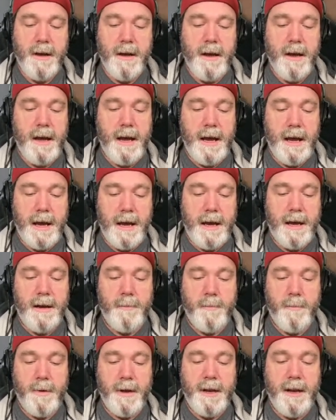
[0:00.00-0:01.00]

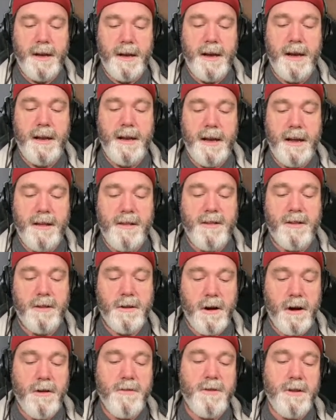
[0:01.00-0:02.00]
But it is
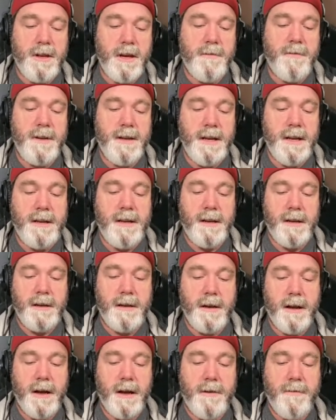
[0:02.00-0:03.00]
large enough and detailed
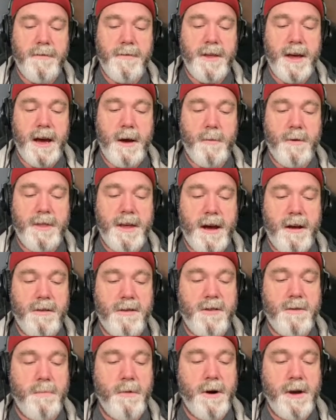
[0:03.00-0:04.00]
enough that without
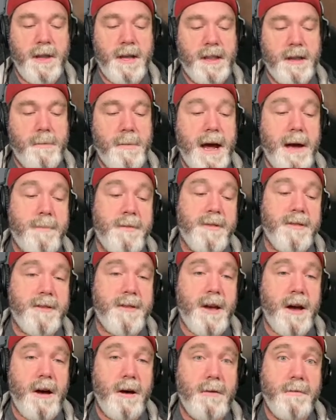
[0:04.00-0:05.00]
spoiling the map
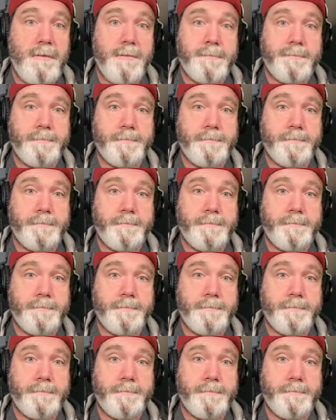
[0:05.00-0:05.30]
itself,